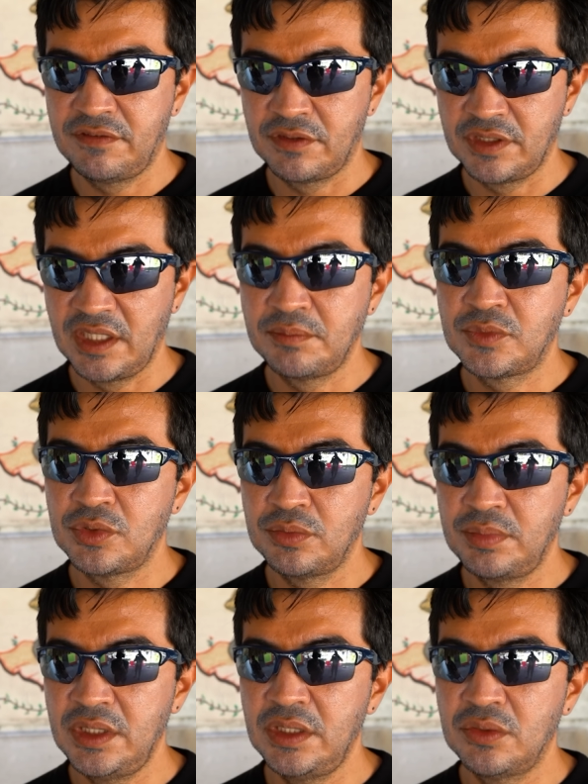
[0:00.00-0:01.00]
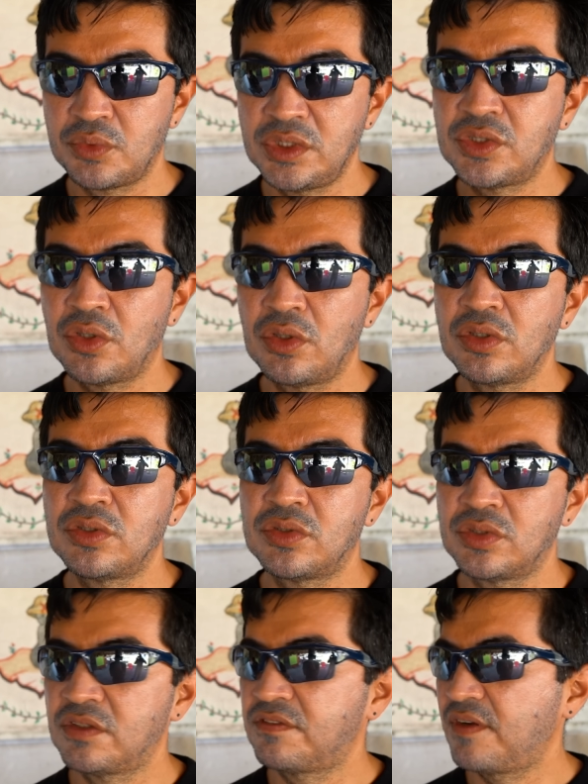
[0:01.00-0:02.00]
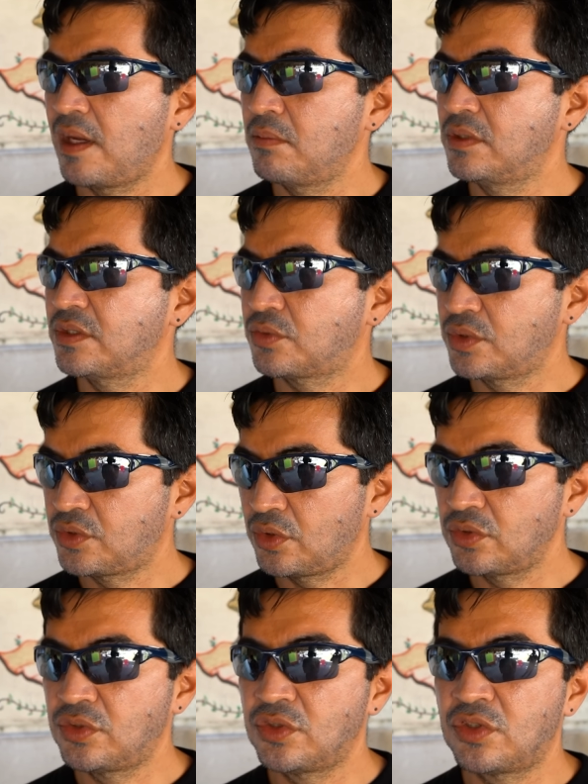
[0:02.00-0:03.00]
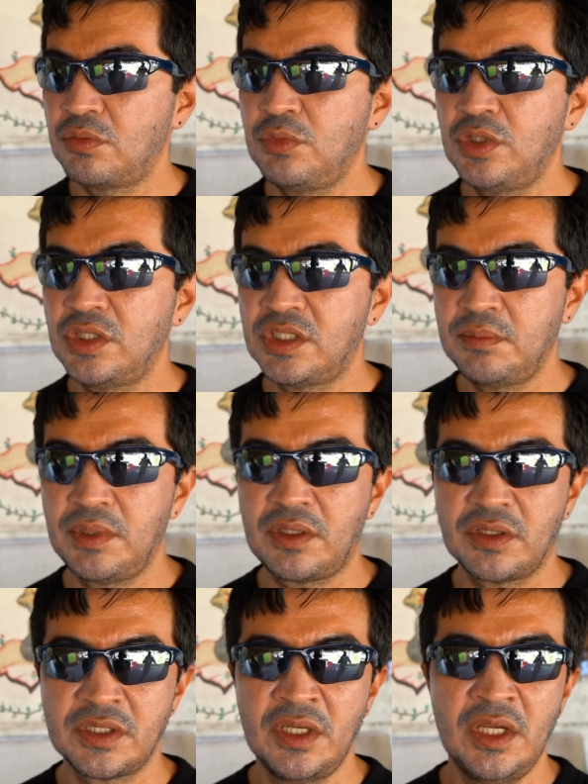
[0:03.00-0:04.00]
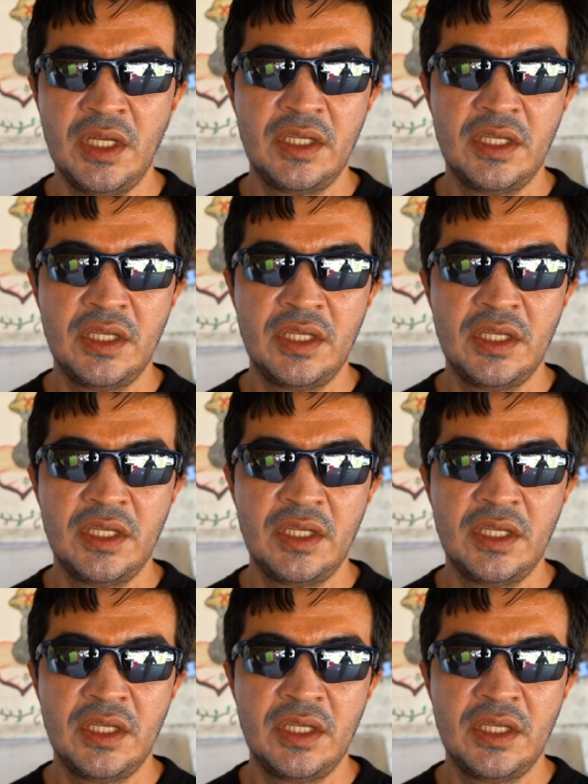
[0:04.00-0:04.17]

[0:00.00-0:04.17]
for them to be returned to the families, returned to the community, because